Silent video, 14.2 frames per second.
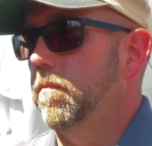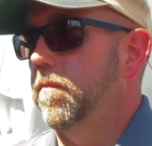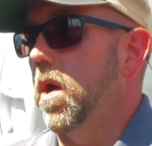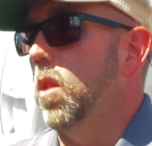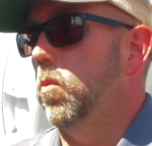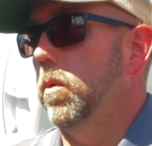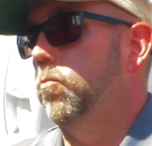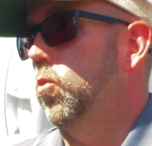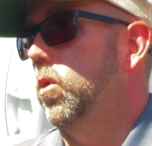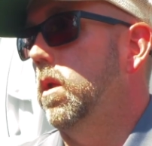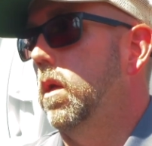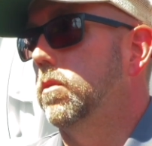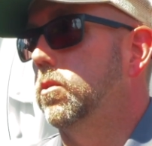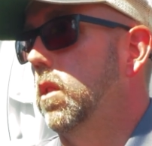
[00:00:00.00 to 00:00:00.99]
following
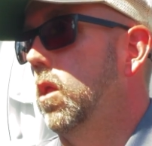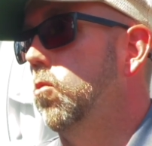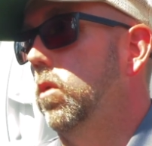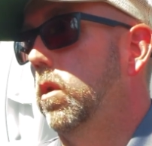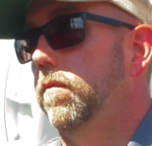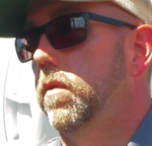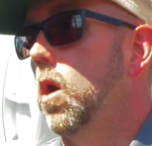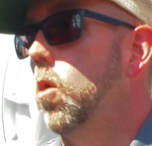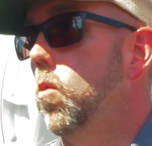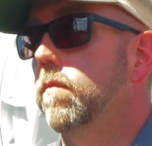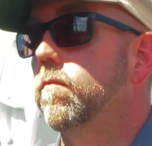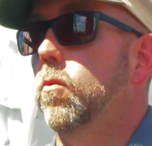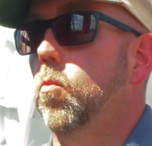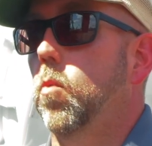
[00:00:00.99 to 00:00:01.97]
Prinoth's slogan of go
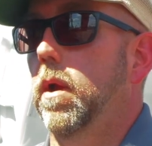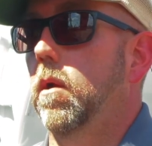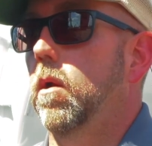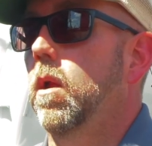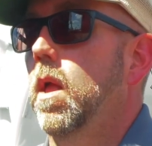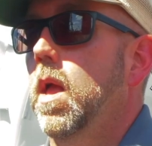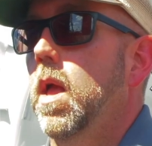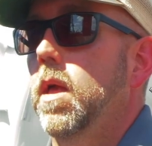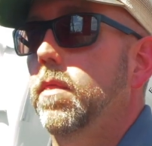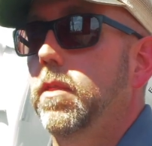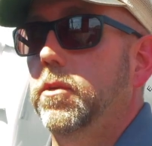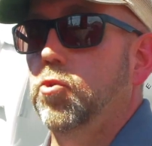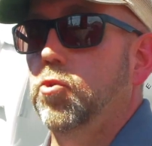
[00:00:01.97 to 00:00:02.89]
everywhere, the